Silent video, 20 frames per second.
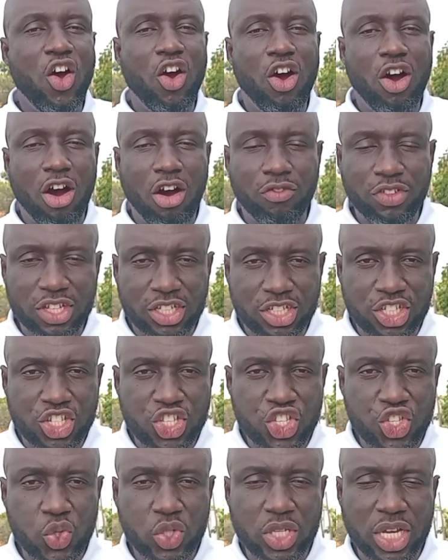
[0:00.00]
of this
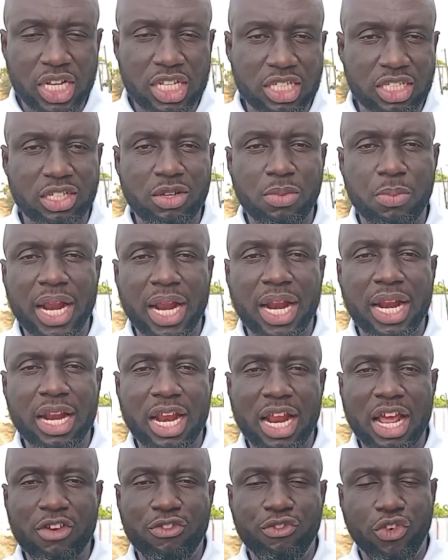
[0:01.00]
new gentleman
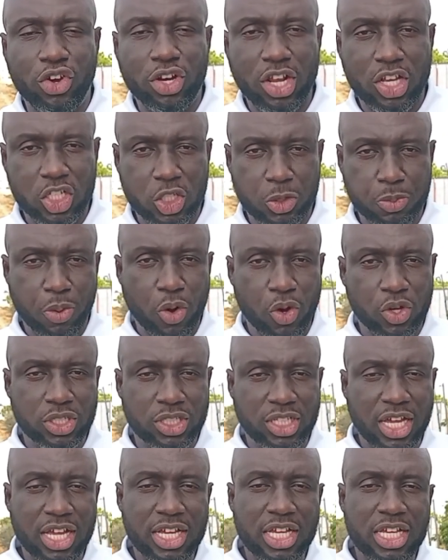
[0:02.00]
for the sports
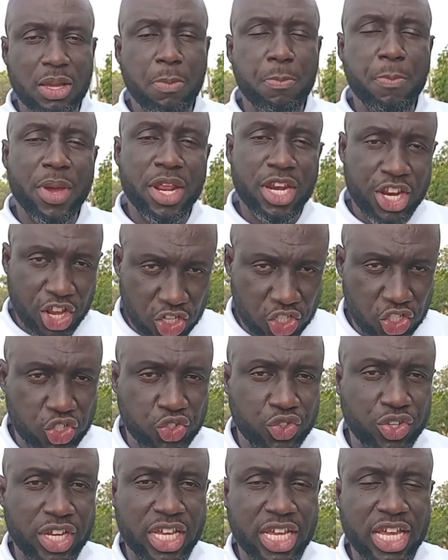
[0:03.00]

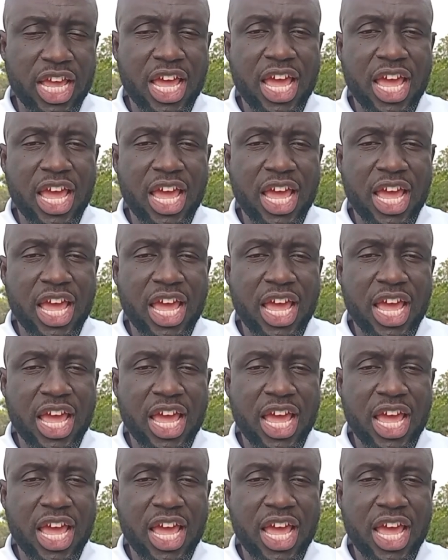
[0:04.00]
ministry?